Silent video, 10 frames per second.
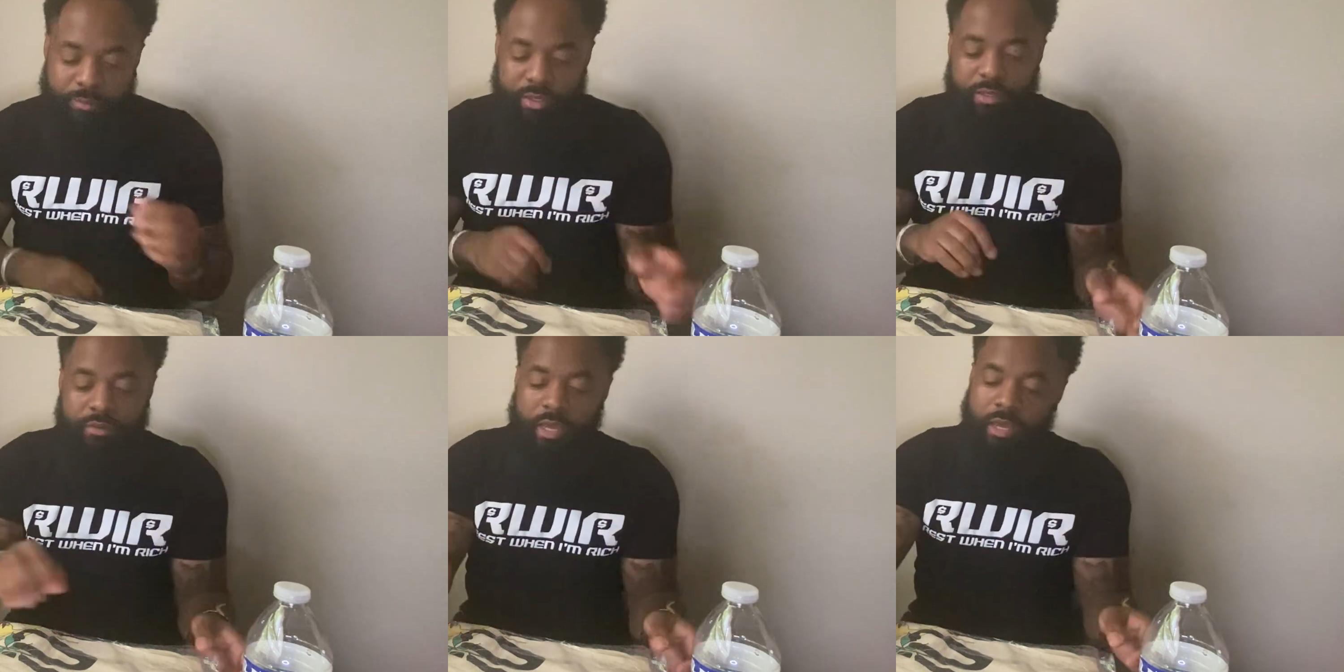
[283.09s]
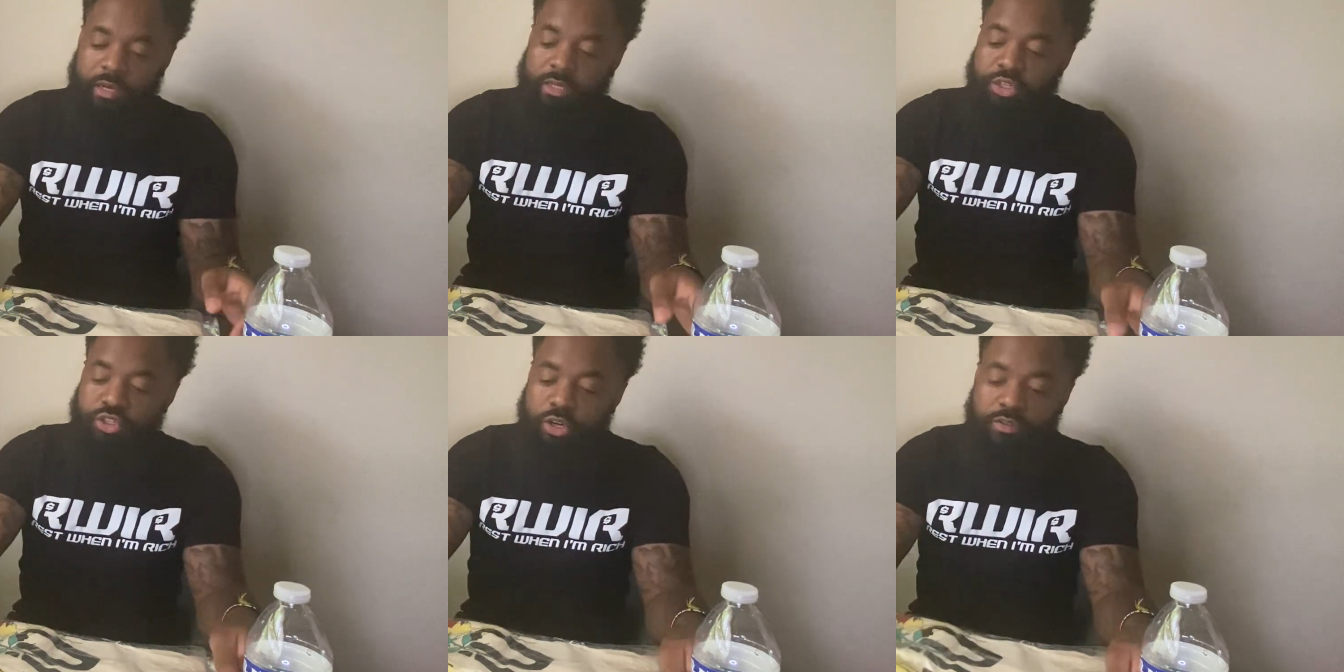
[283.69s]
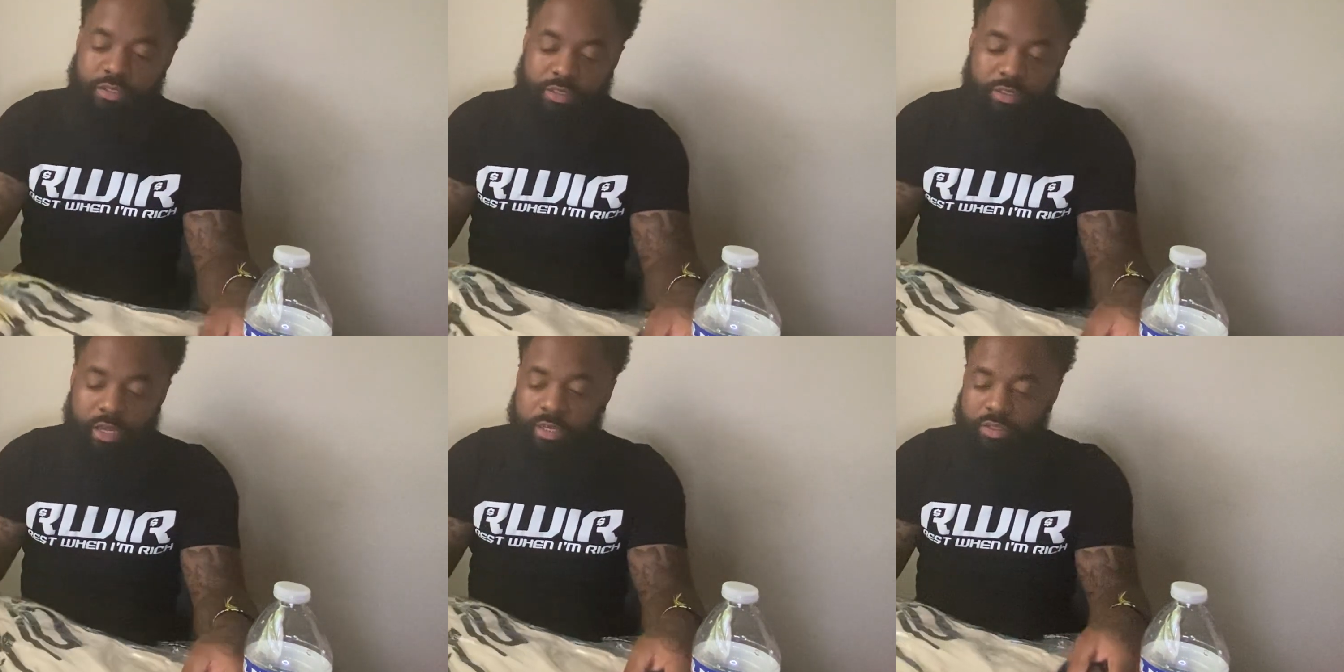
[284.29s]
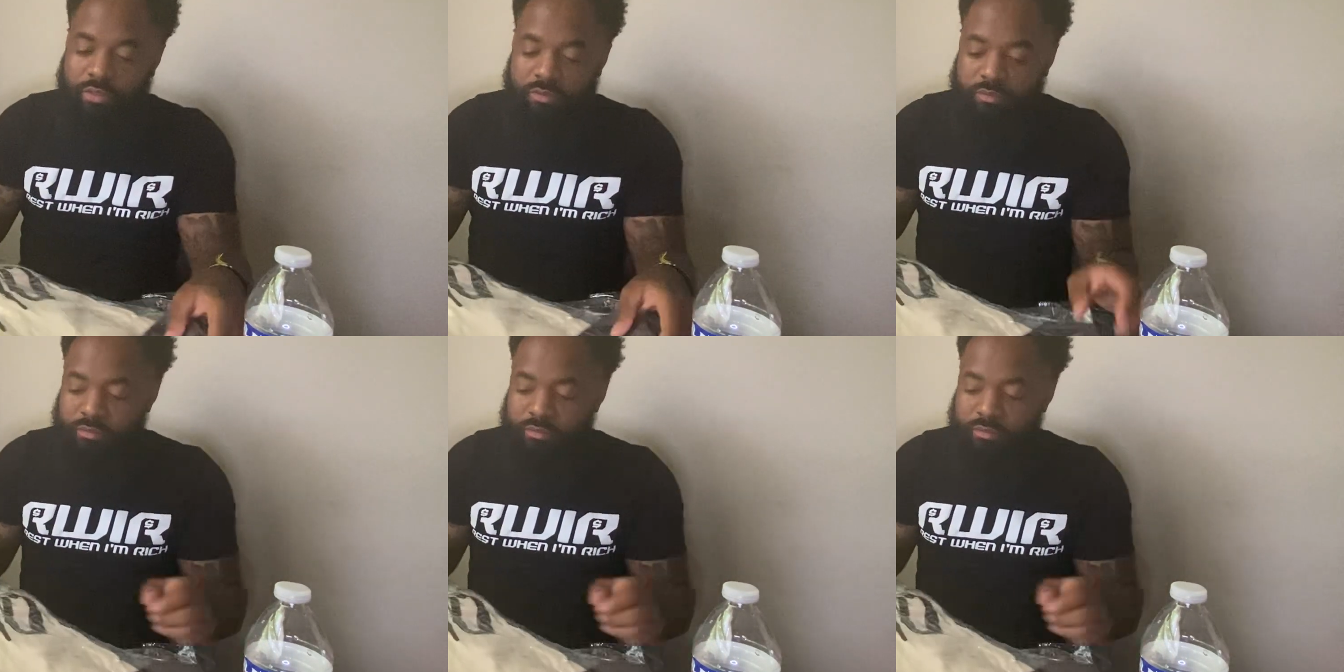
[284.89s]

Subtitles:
But hey, these shirts is nice though.